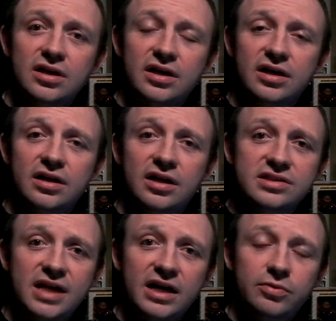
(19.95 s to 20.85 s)
an
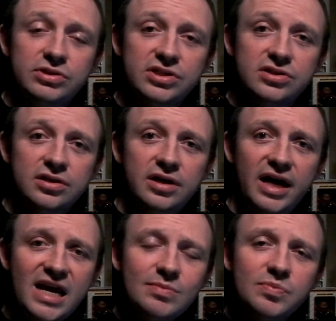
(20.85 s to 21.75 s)
attack which is
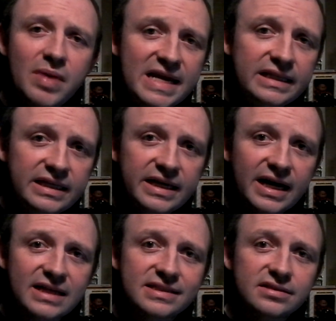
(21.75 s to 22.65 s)
aimed mainly
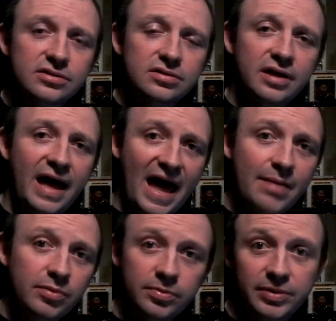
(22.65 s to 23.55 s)
at
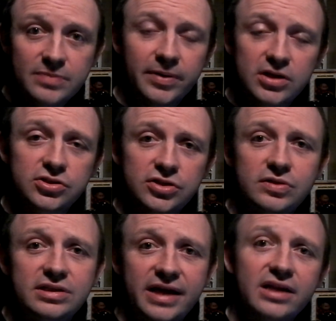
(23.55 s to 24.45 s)
M, played by
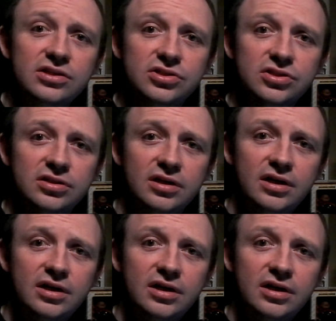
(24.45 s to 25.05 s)
Judi Dench,